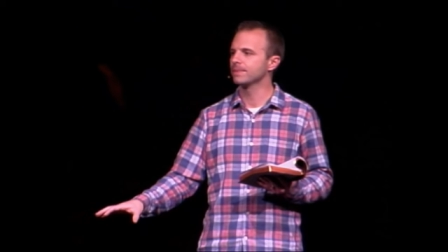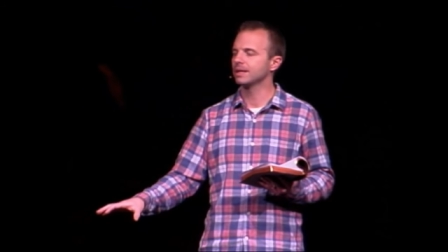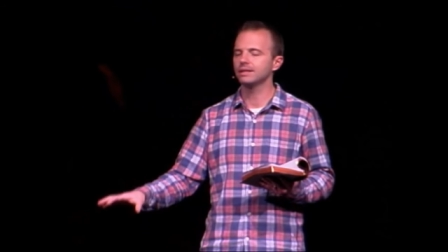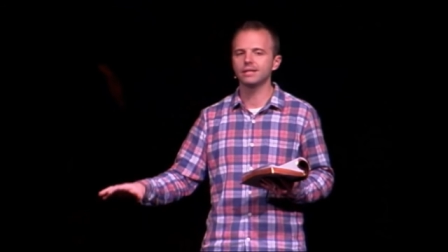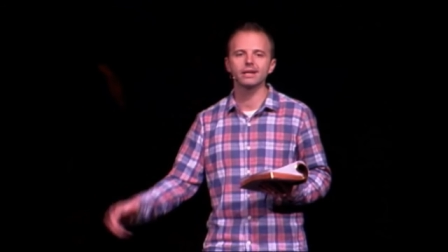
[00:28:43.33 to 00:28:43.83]

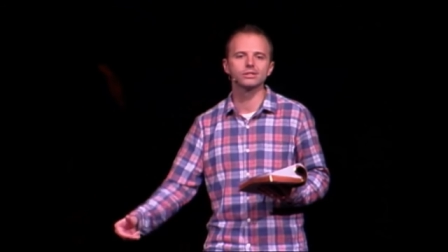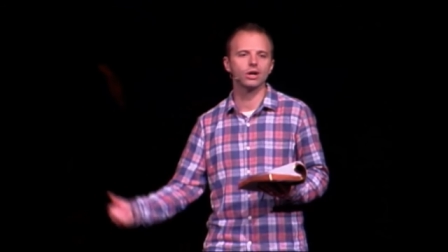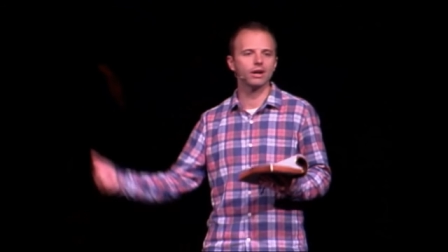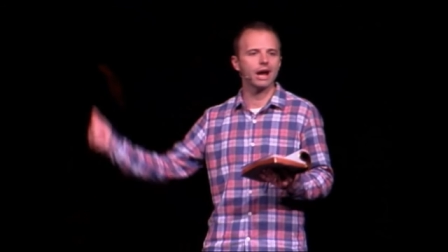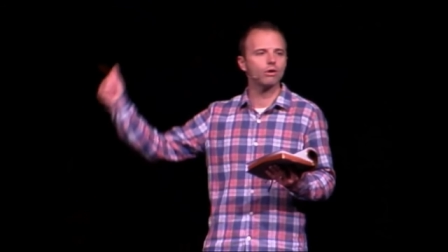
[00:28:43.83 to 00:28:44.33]
He takes
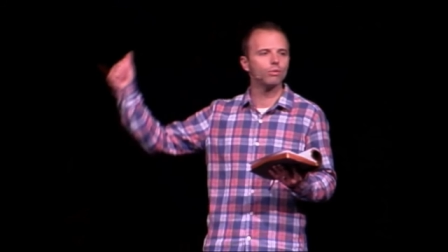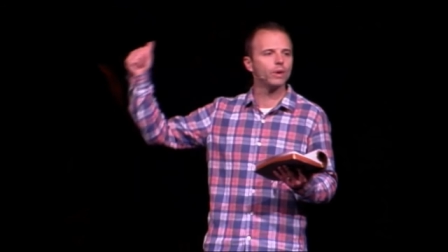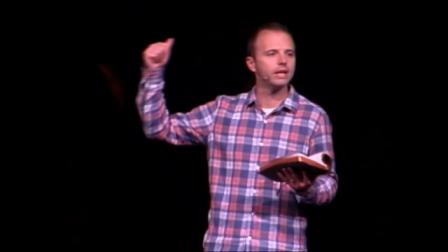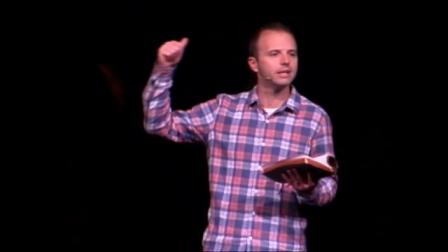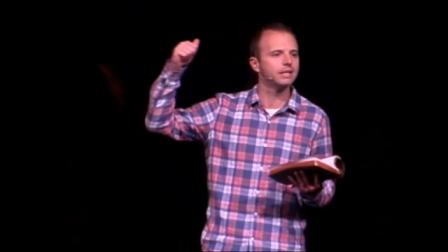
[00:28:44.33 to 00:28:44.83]
on our
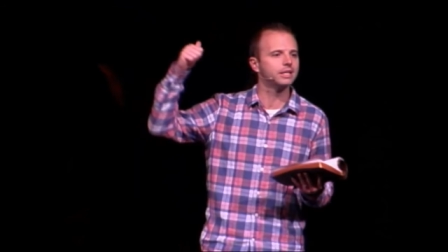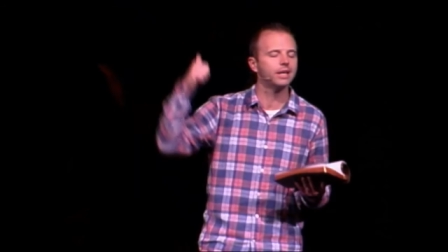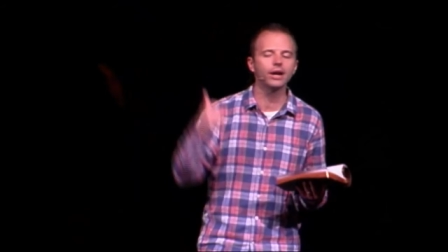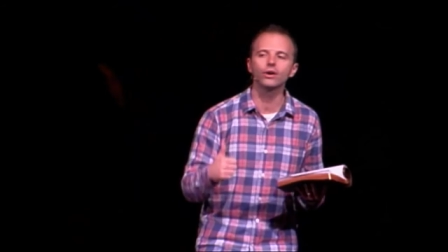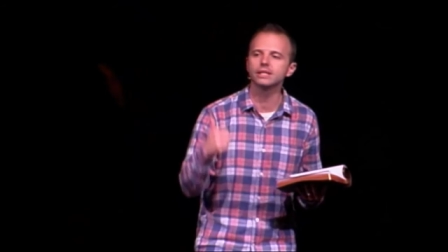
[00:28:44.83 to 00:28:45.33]
weight and he
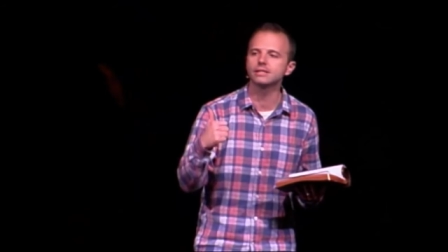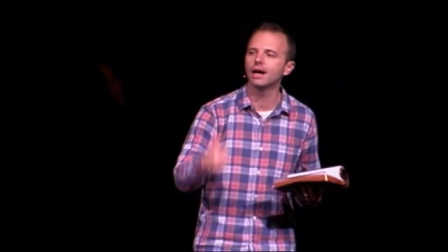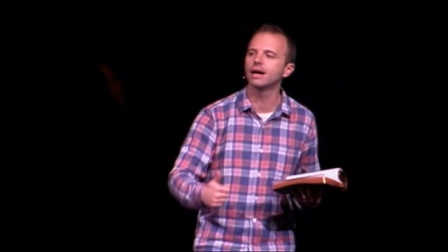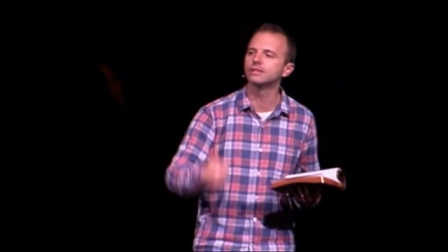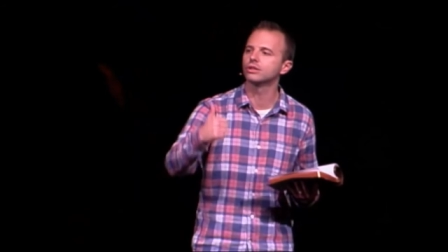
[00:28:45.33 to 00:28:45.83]
carries
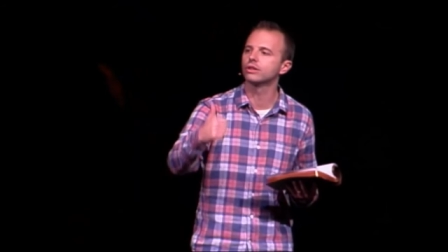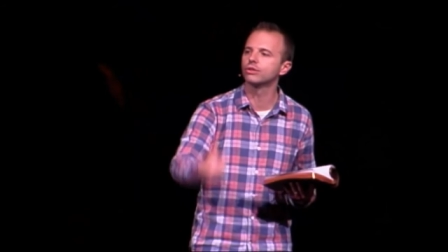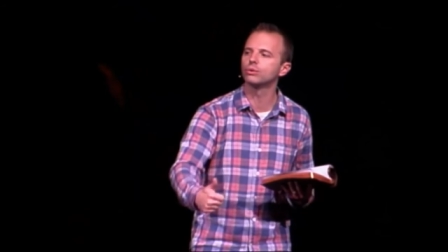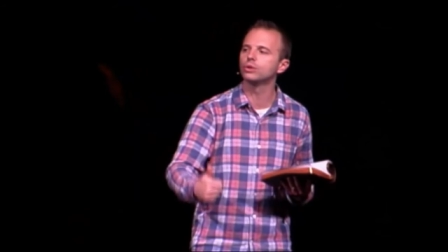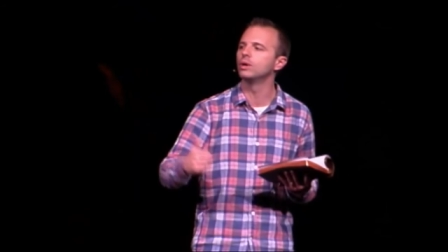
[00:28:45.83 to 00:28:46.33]
us
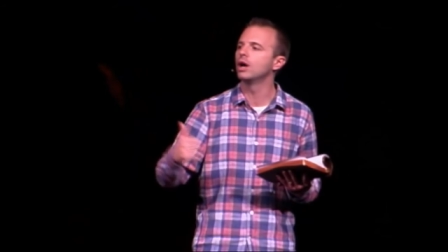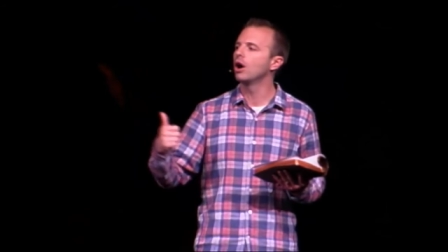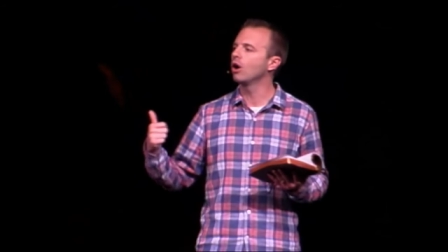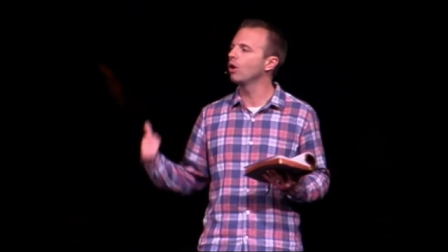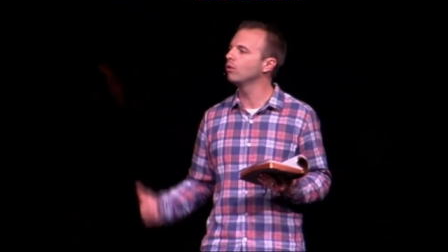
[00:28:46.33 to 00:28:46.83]
through
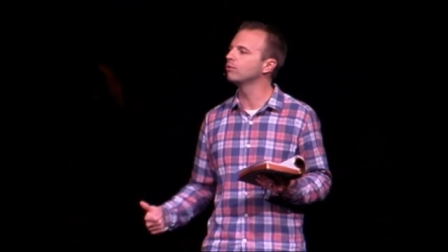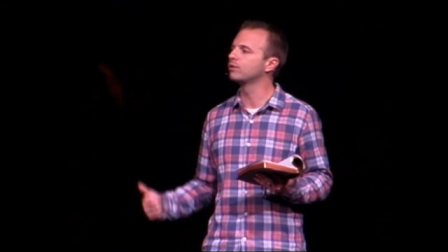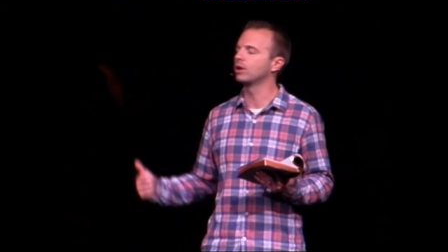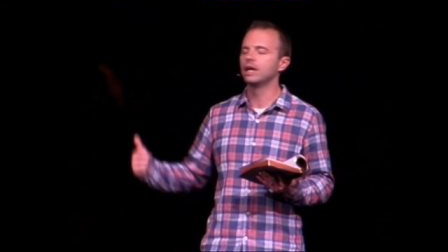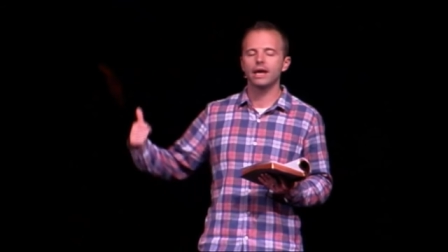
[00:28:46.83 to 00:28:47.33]

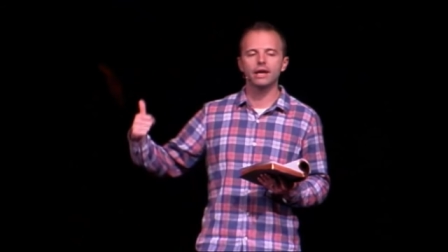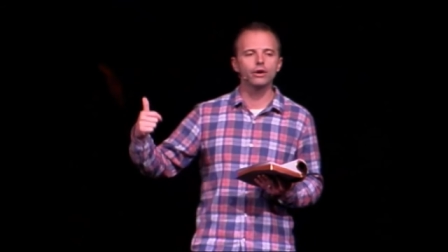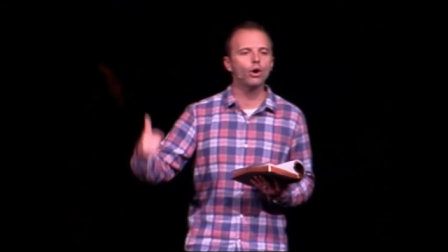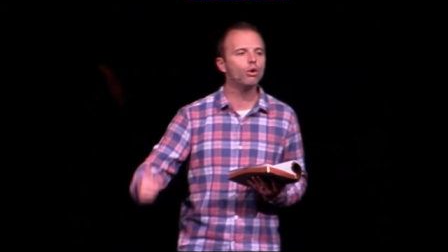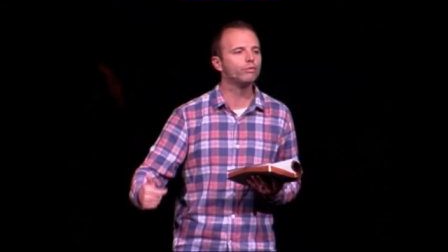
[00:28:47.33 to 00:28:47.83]
over and
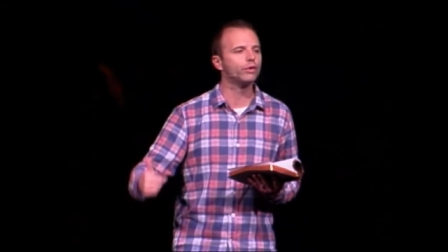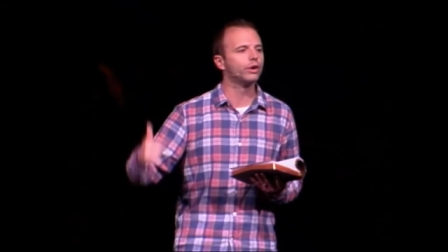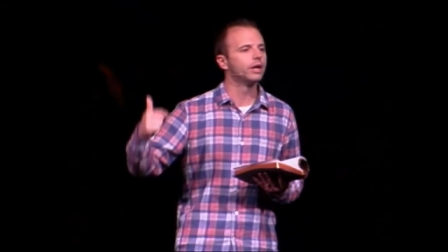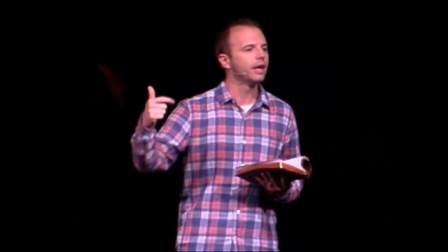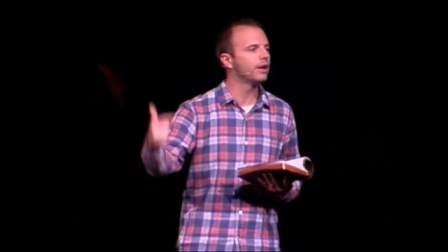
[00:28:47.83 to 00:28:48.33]

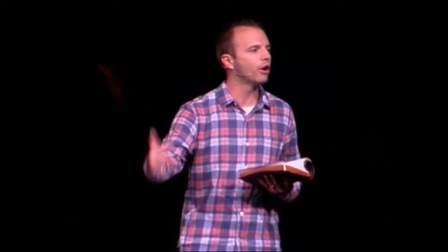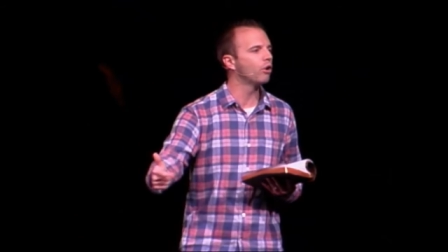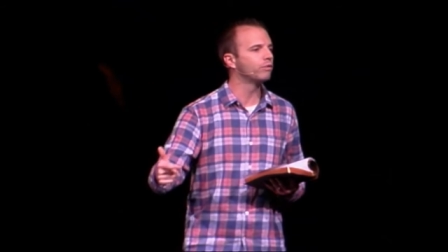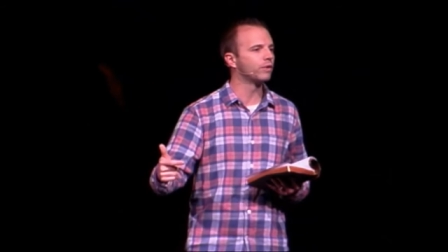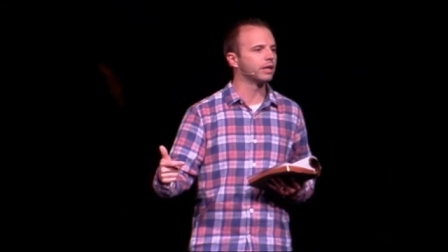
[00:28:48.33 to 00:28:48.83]
over and
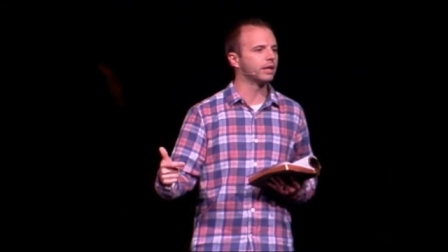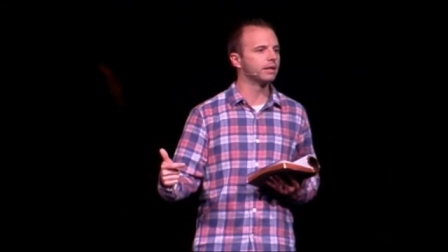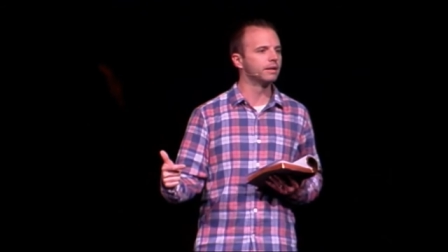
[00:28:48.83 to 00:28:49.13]
over again.